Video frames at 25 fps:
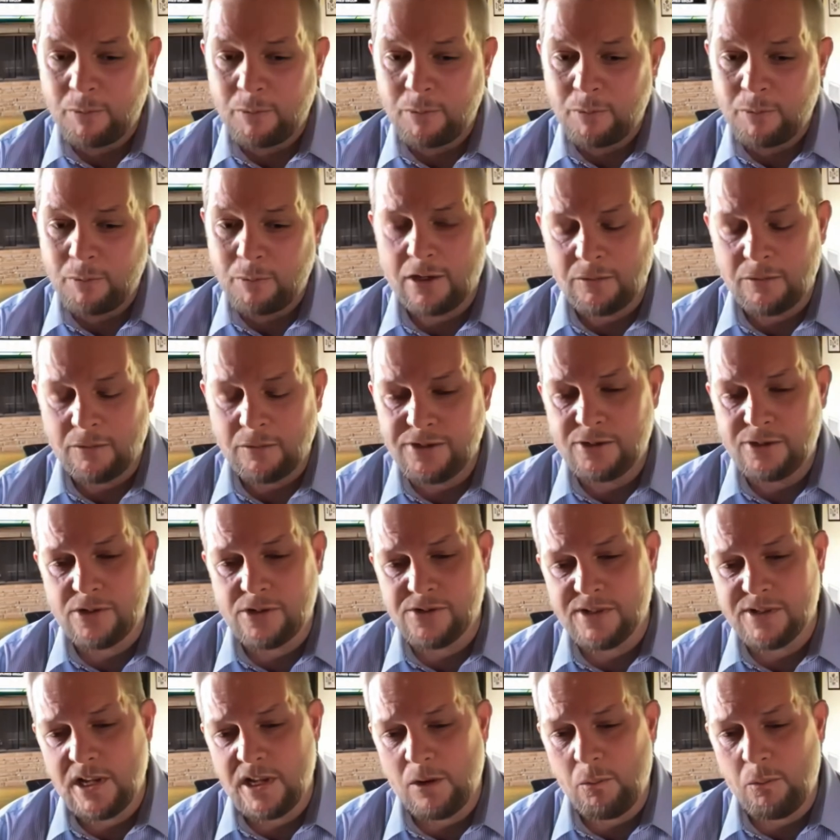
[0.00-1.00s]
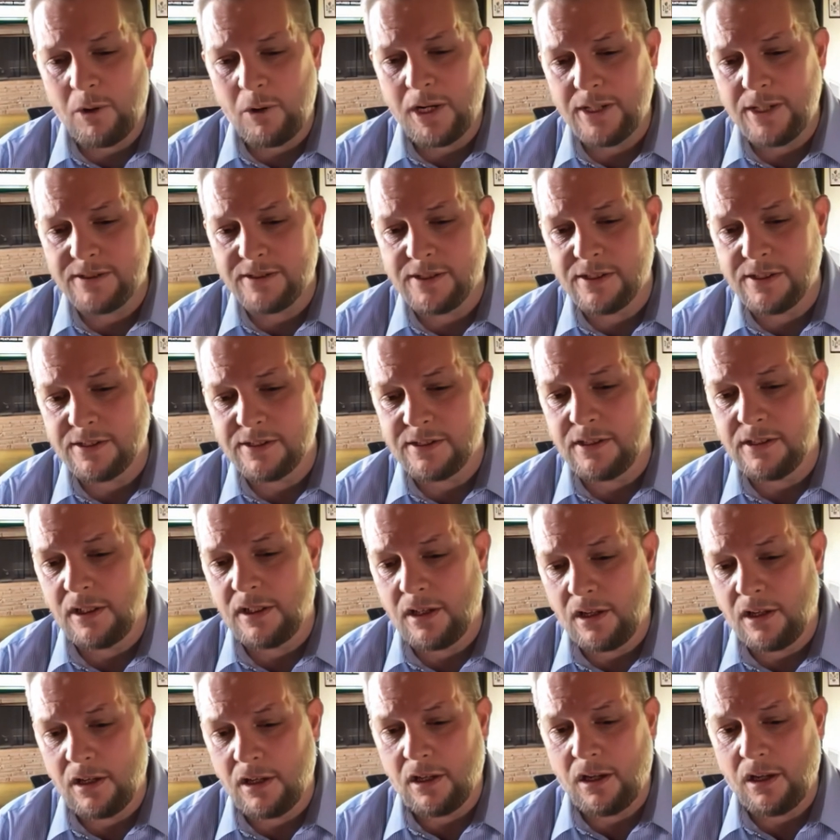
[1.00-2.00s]
we did a lot of research that went into this
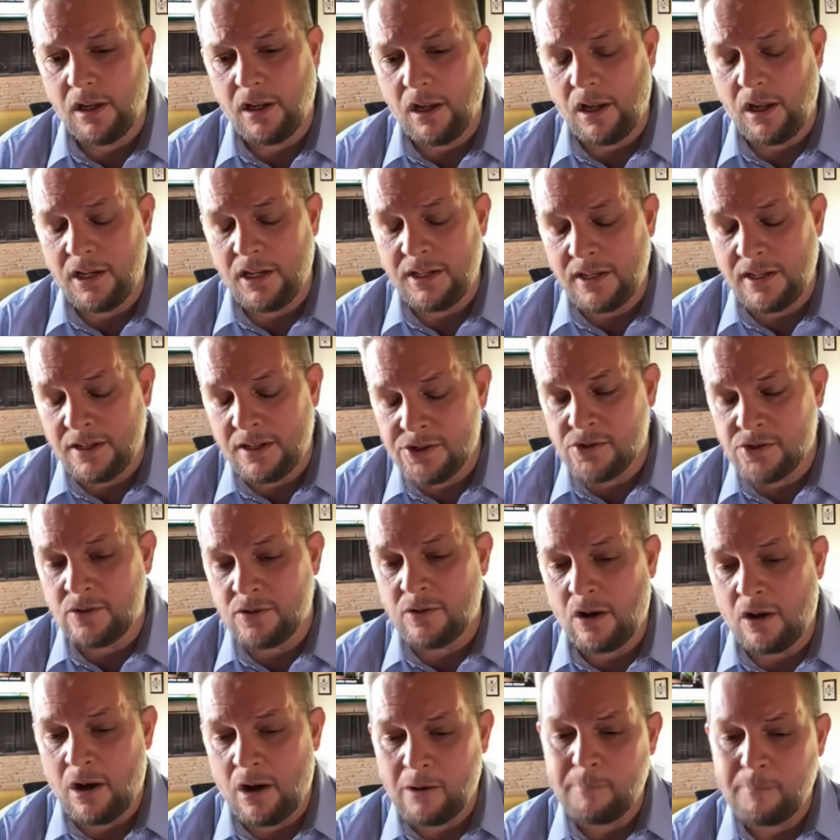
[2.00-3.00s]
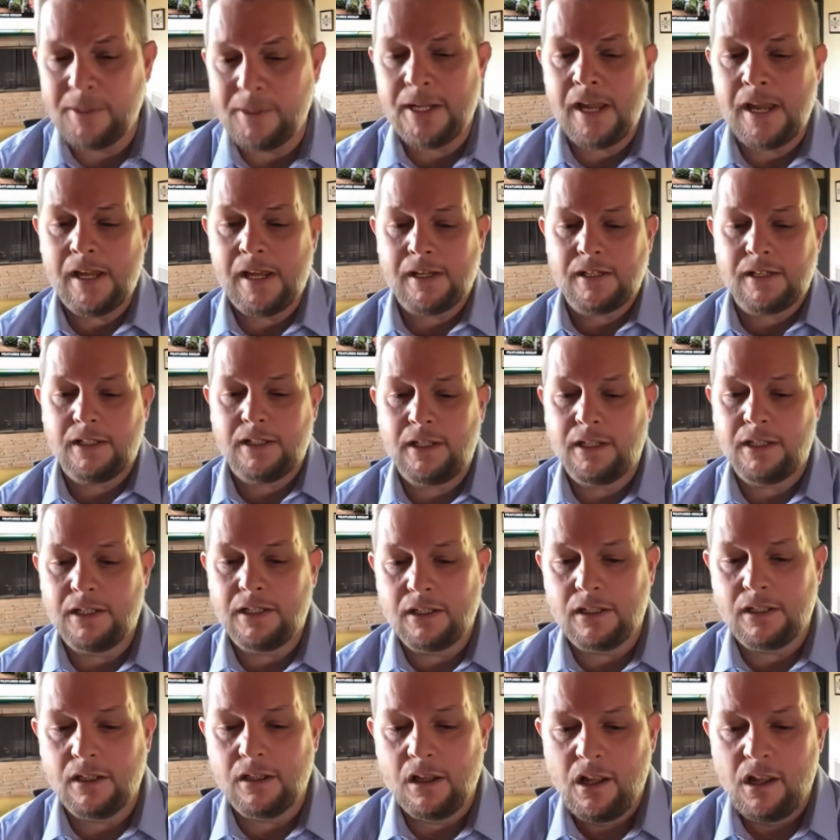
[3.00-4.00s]
initial almanac,
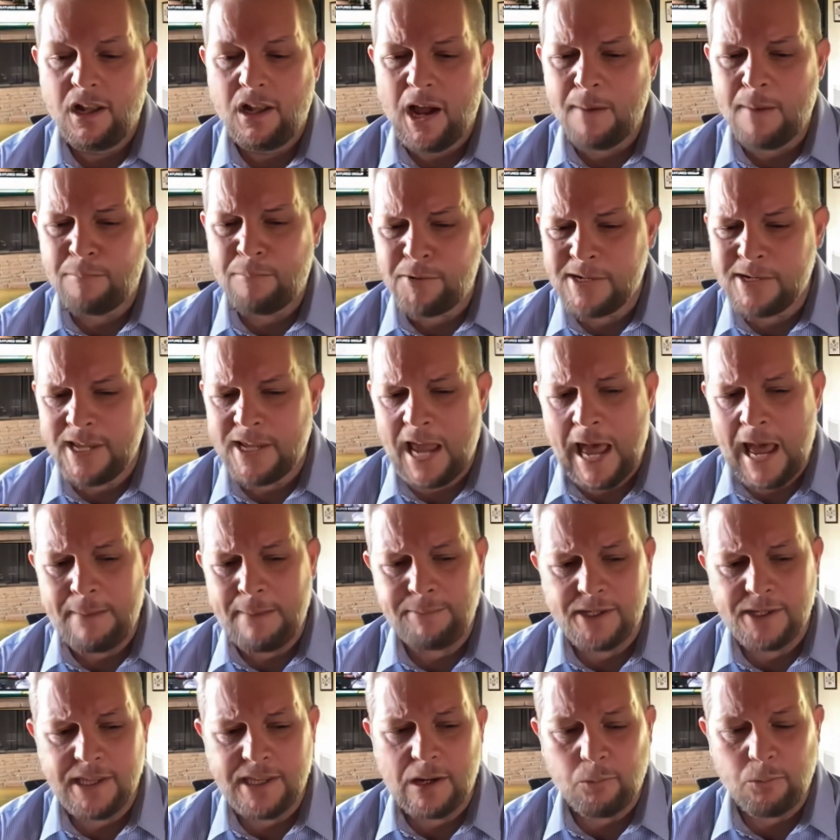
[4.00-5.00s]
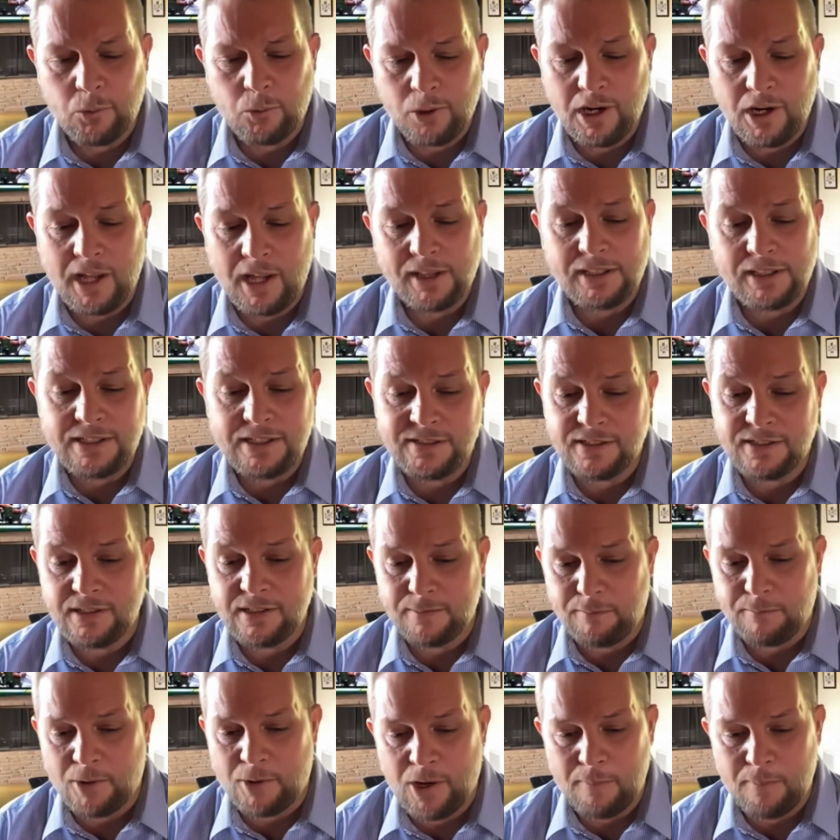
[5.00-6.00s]
and I'm pretty happy that we're at least
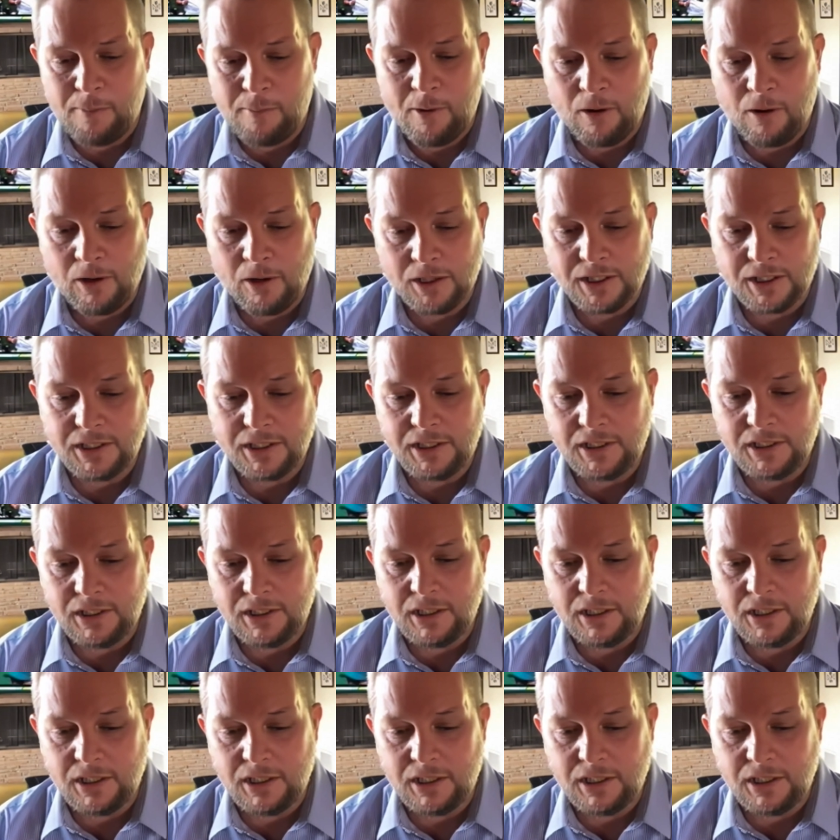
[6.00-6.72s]
in the ballpark